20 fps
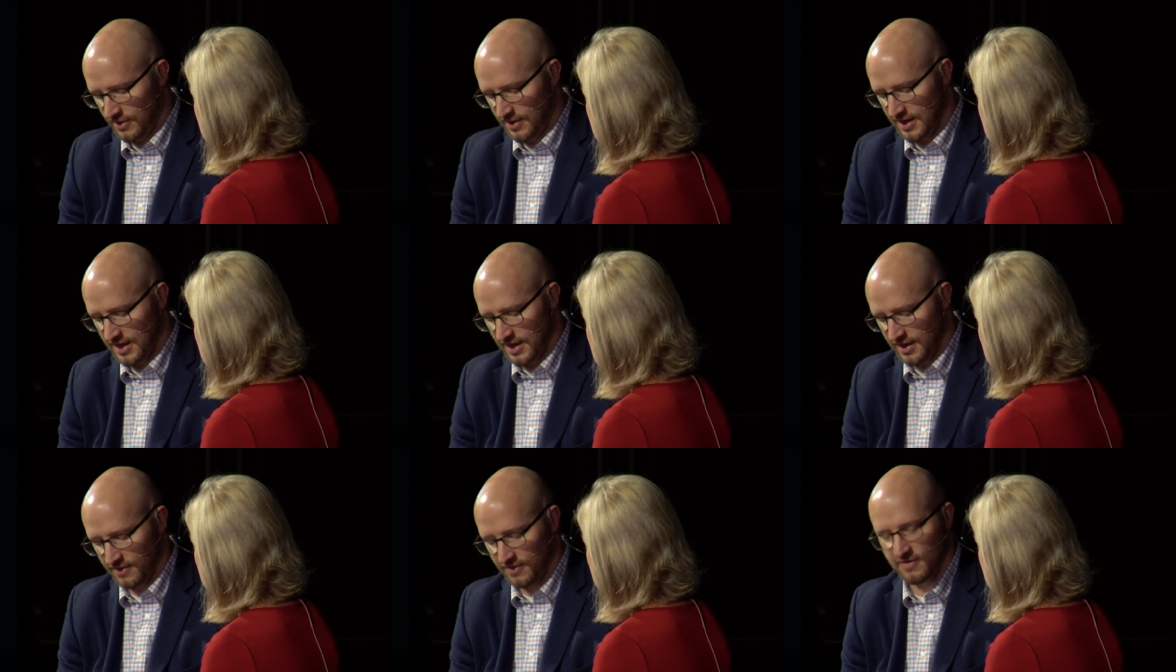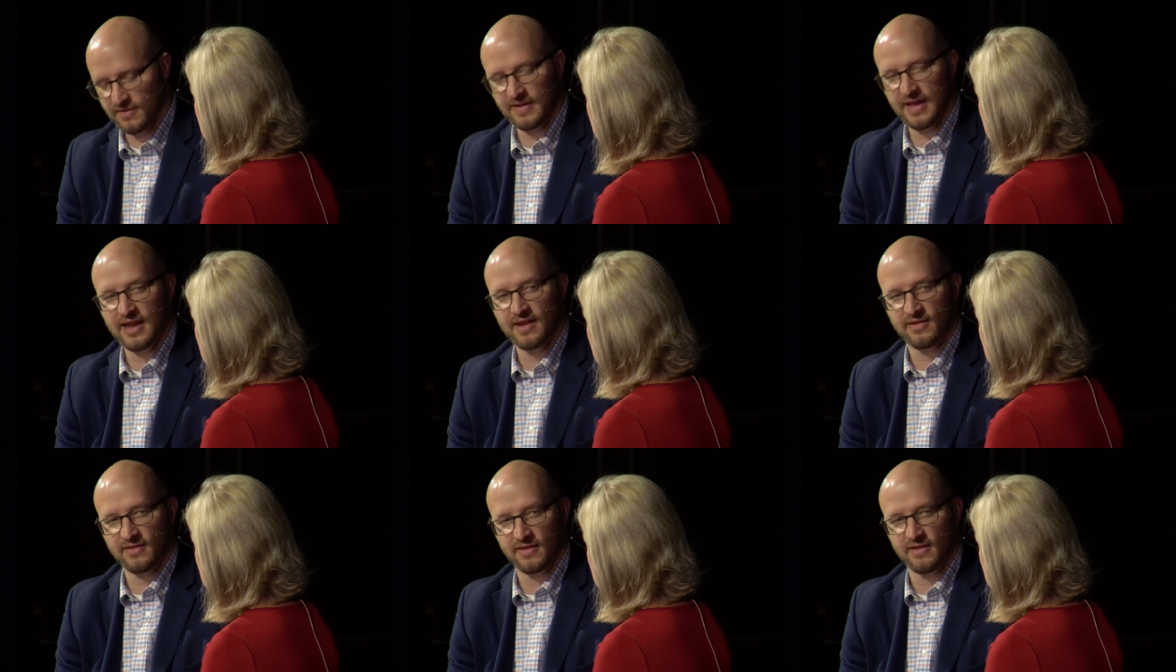the
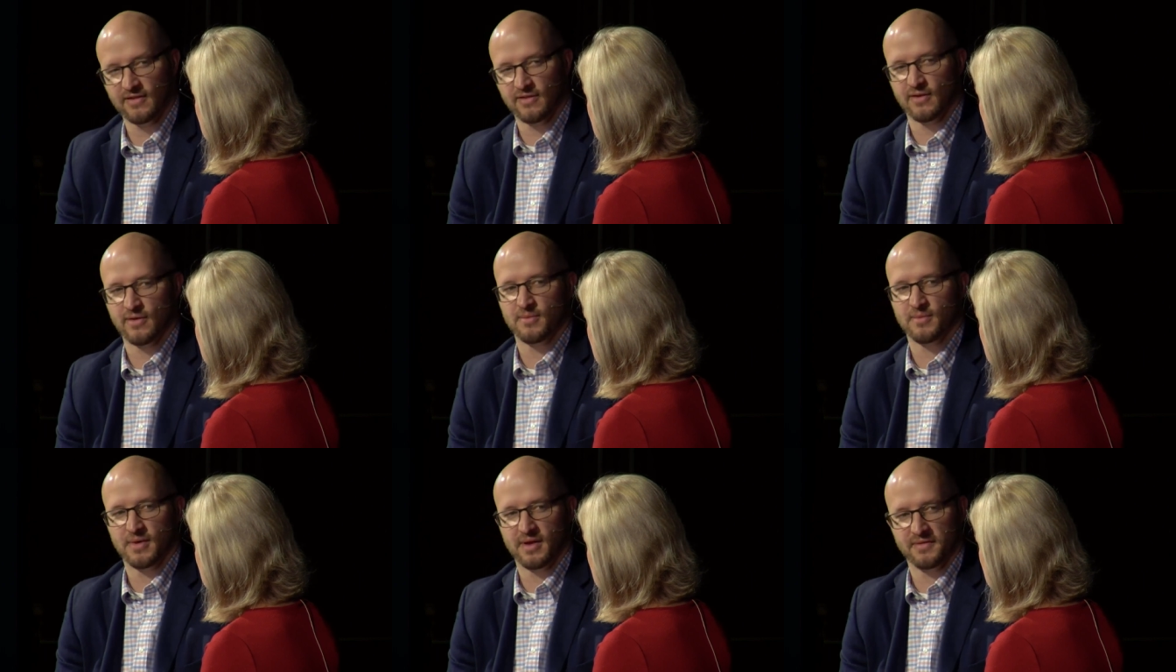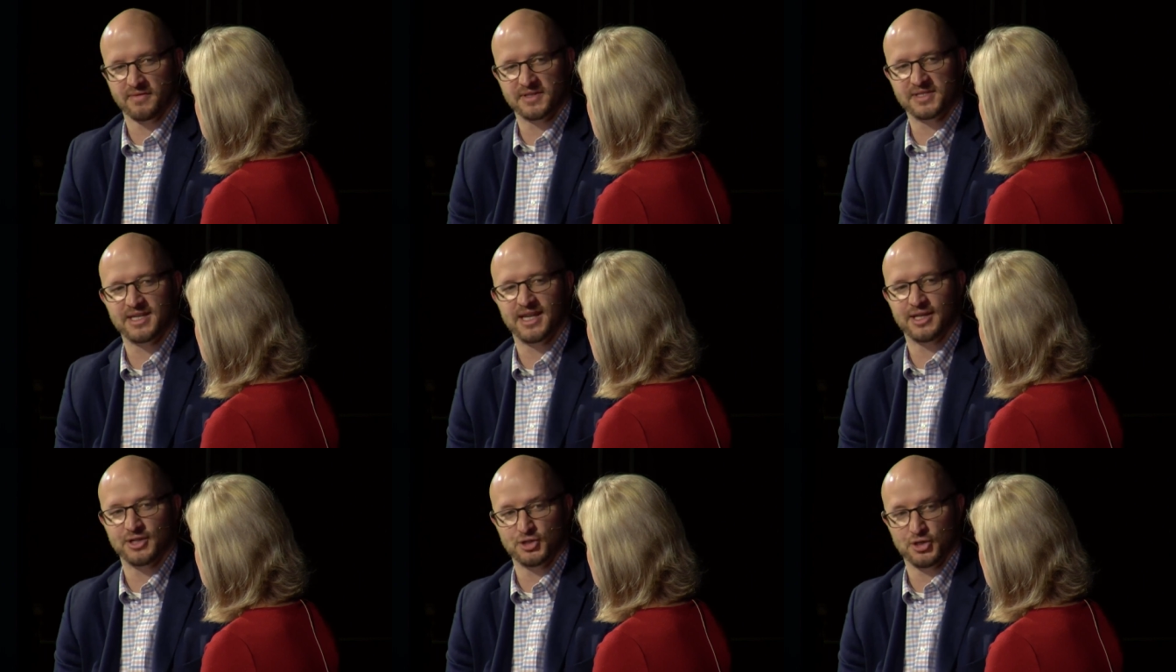asceticism of
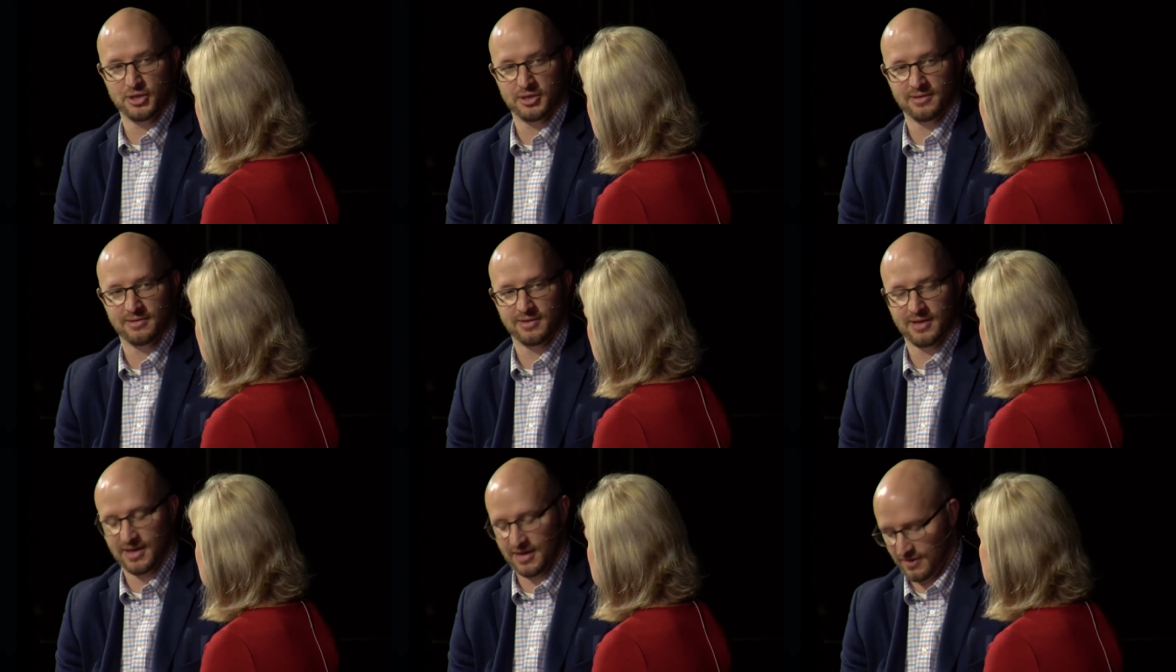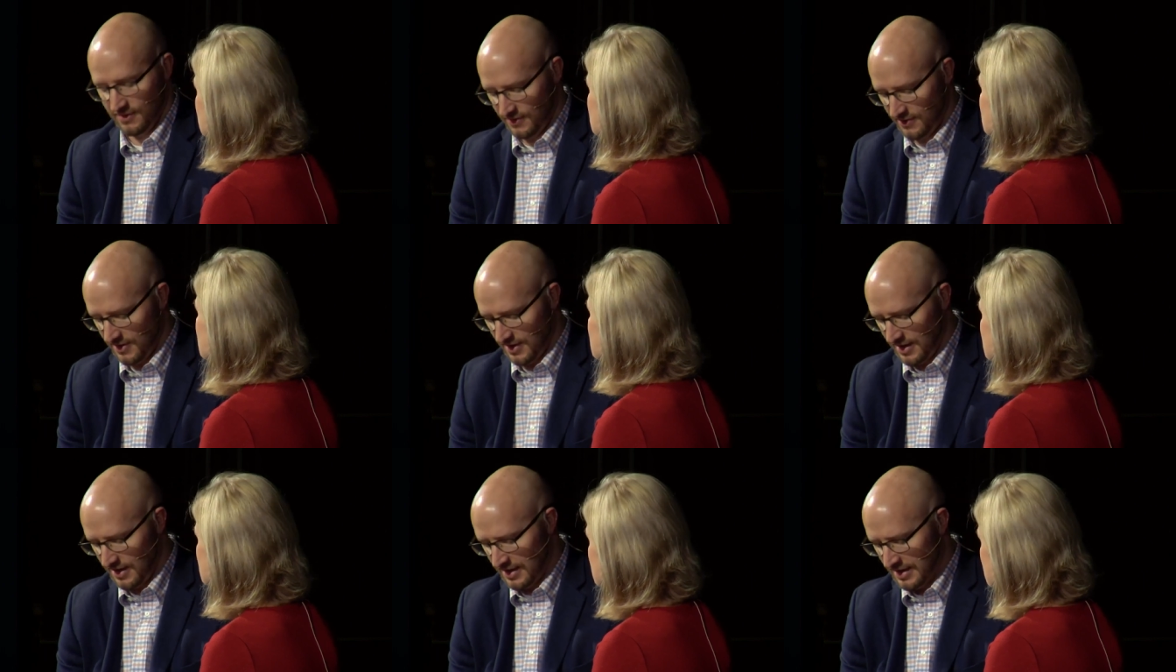attention it is
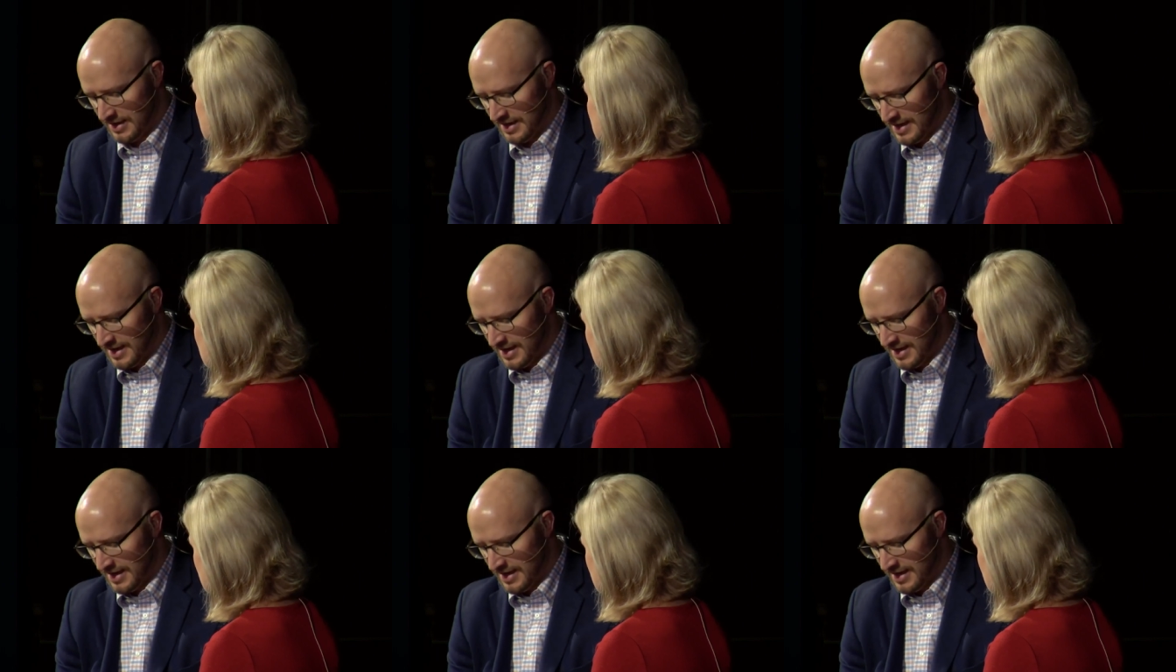the,